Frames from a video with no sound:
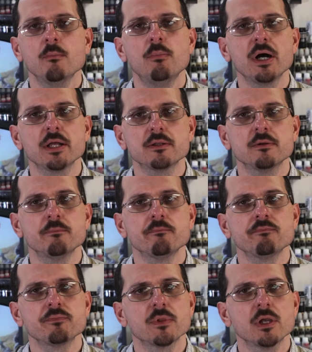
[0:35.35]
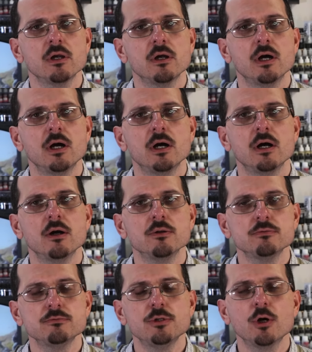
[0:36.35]
But uh,
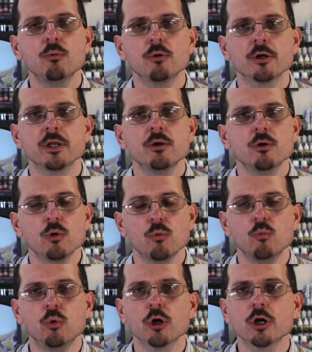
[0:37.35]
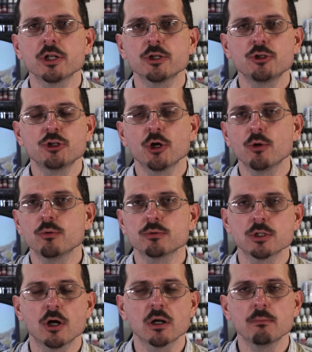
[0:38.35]
don't worry, we're going to
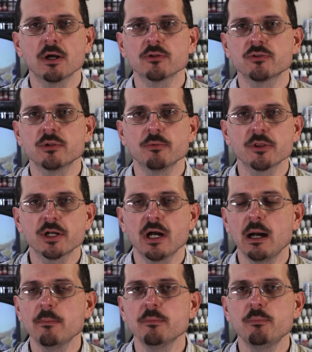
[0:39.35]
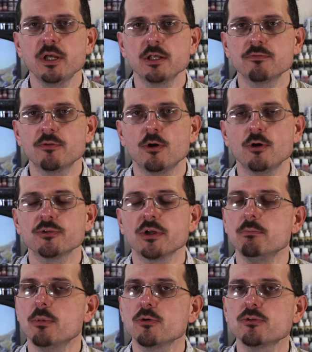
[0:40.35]
show, talk about some of the common pitfalls,
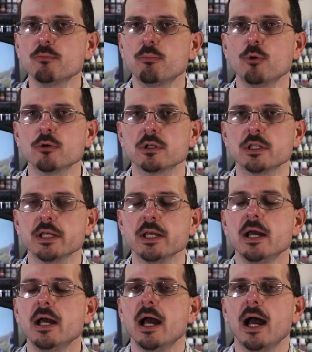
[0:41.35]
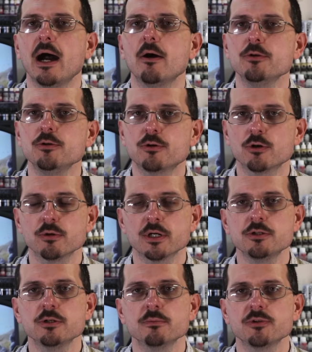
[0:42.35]
and most importantly, how you
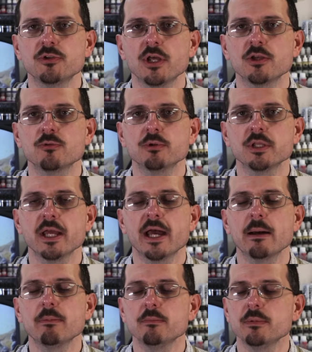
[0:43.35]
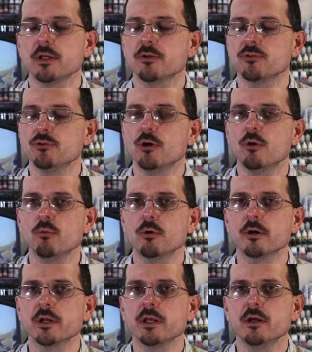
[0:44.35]
correct your mistakes when they happen, because don't
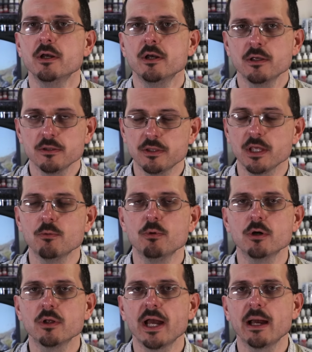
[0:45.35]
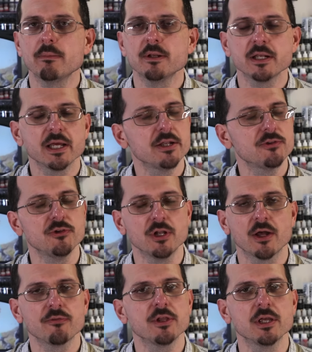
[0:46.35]
worry, they will happen, and it's
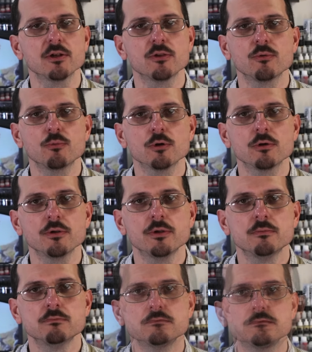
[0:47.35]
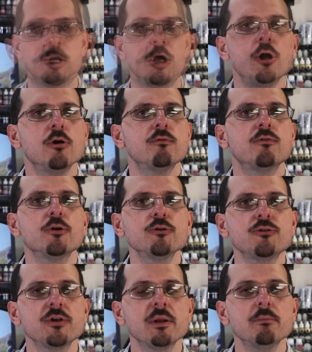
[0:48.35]
not the end of the world.
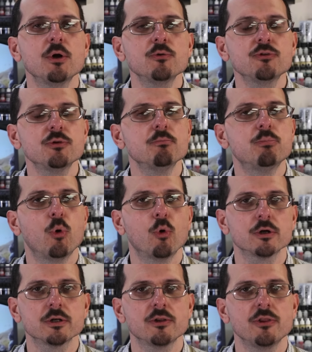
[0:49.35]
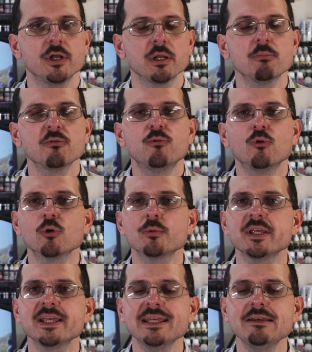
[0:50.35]
First and most important thing, before
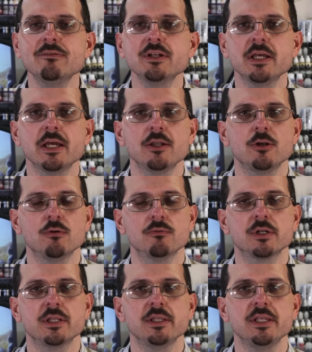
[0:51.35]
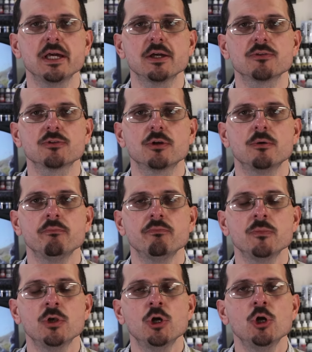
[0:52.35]
we even head over to the desk,
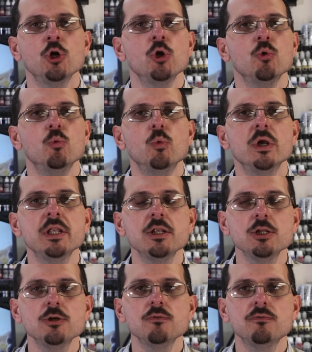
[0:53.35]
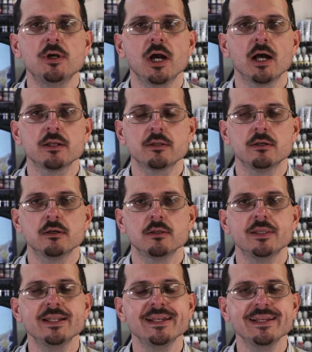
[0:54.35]
when you've got
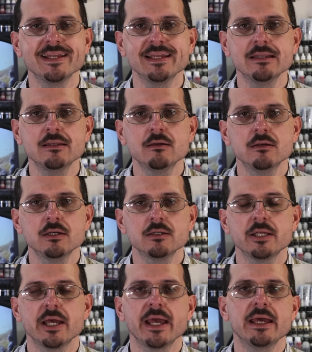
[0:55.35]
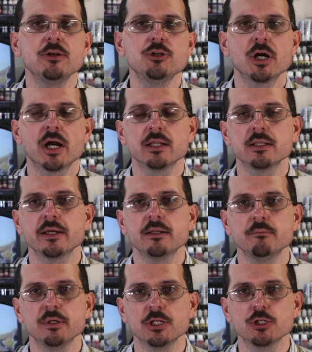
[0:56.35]
the need to edge highlight
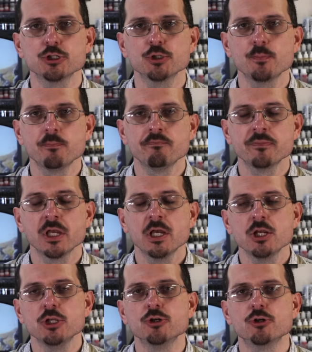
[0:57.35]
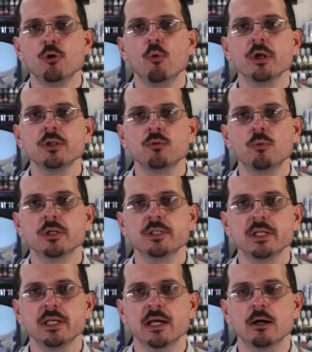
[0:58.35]
a miniature, you're going to want
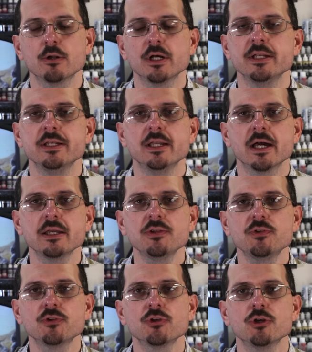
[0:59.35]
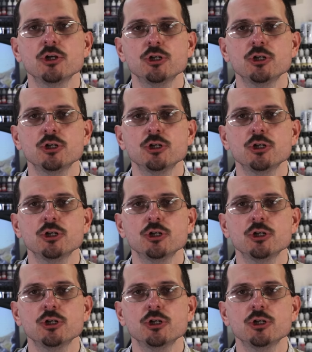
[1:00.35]
to get out a nice,